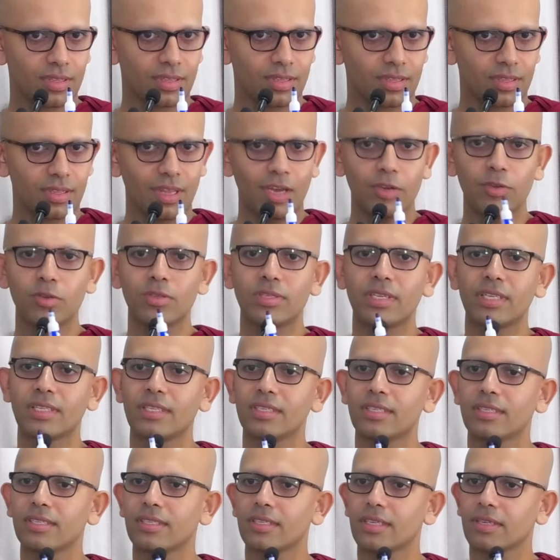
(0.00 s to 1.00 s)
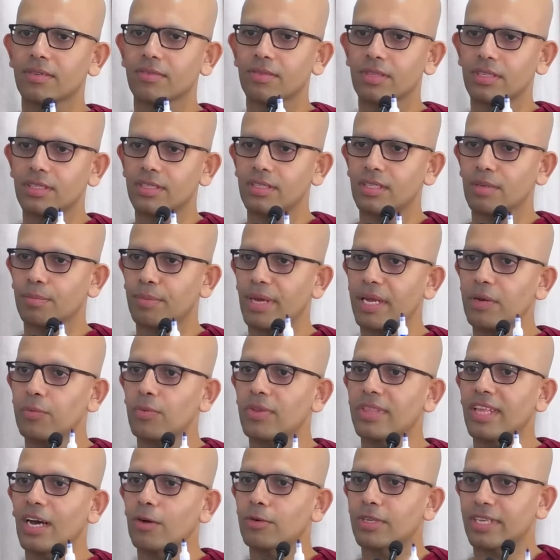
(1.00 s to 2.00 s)
Now you'll say this is a this is a pen
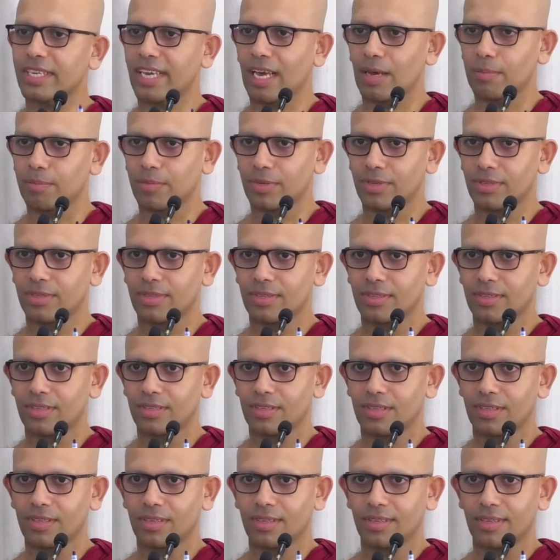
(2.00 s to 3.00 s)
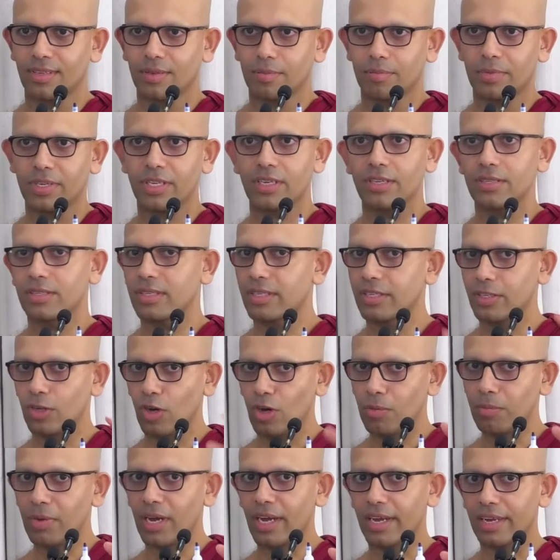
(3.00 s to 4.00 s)
without a cap. Because in
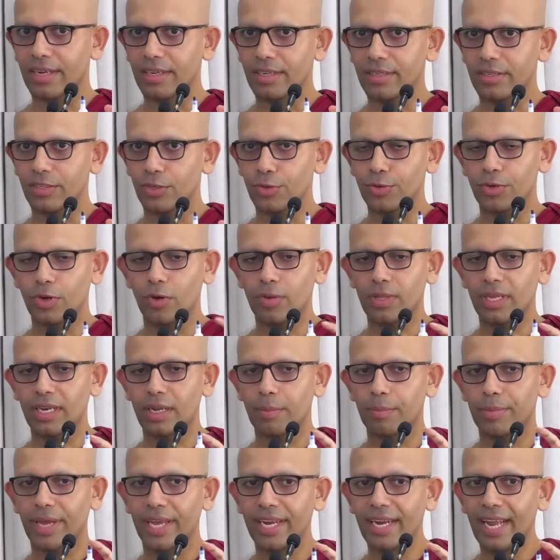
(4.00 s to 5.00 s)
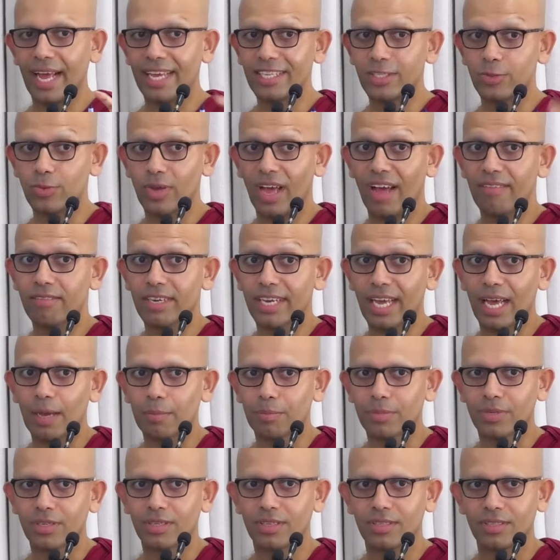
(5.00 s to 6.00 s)
your mind you know that a pen has to have a
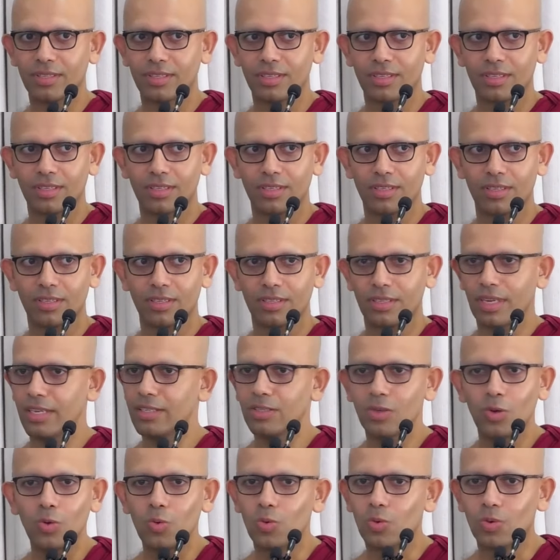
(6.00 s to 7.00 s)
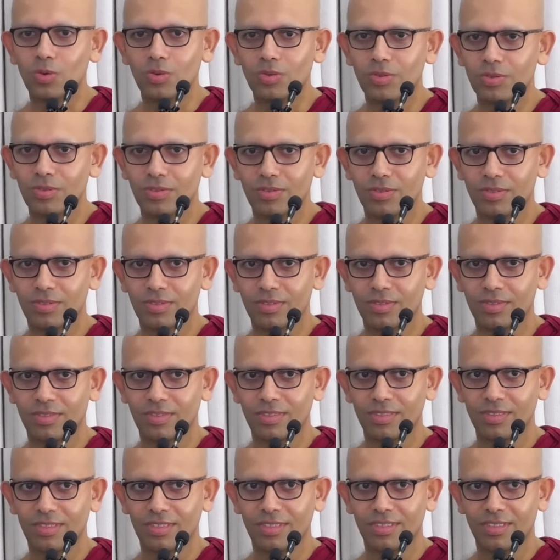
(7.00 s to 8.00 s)
cap. Says who?
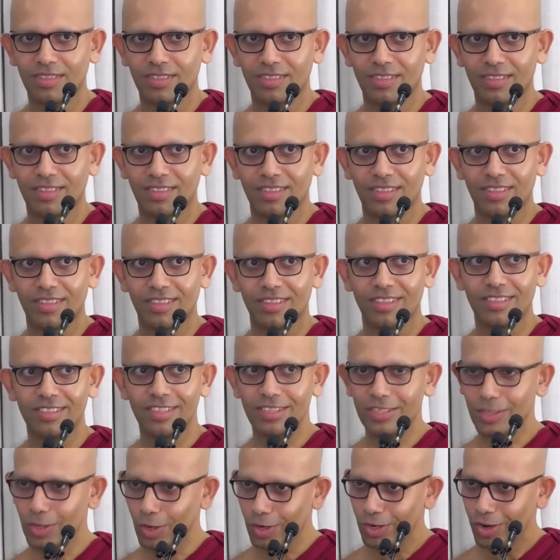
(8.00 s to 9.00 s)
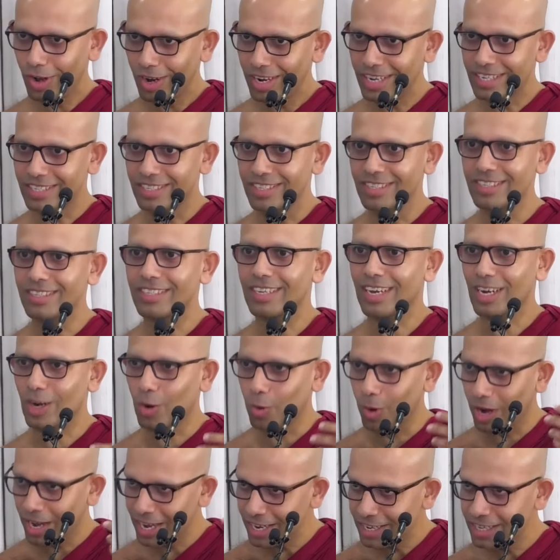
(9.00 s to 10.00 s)
This is your knowledge. This is
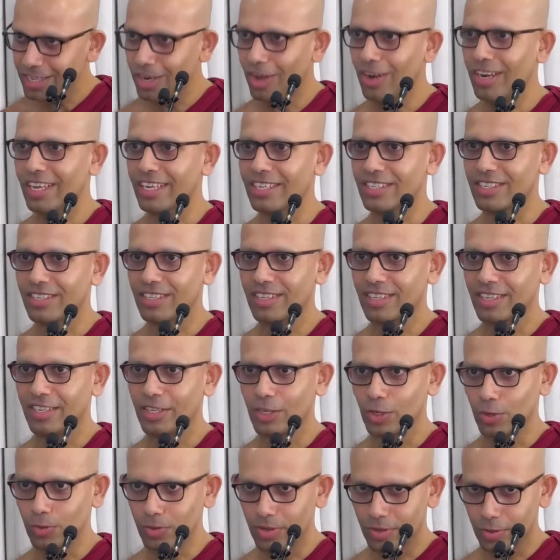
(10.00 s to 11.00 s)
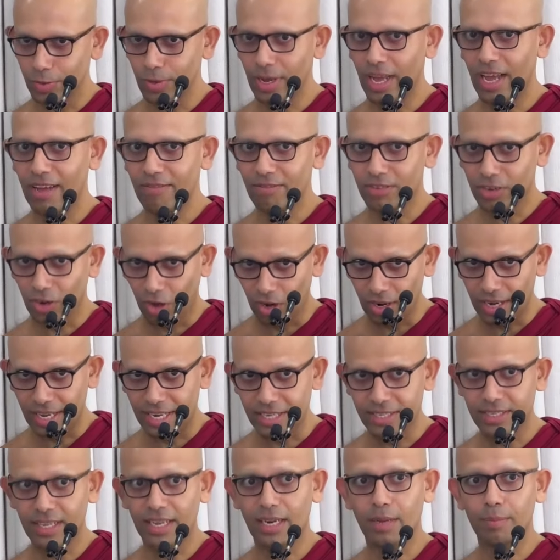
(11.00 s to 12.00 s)
acquired knowledge. You, you have
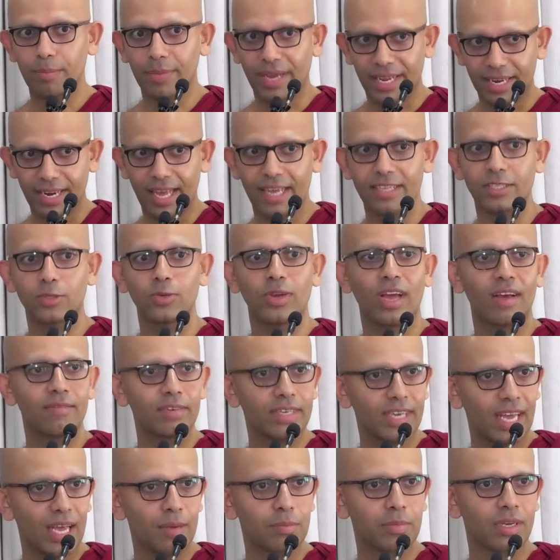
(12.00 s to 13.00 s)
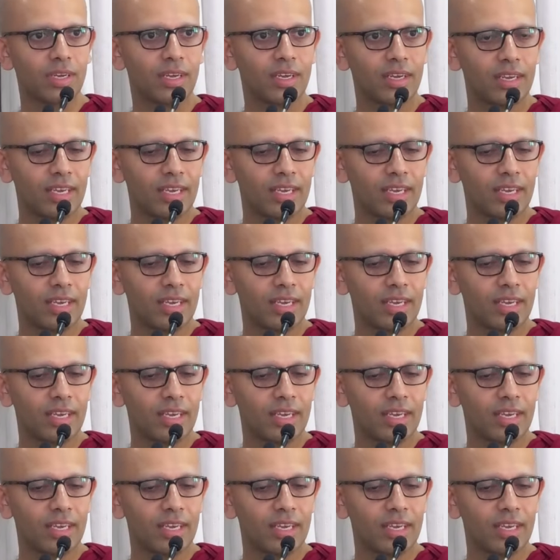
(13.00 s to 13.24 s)
knowledge that a pen has to have a cap.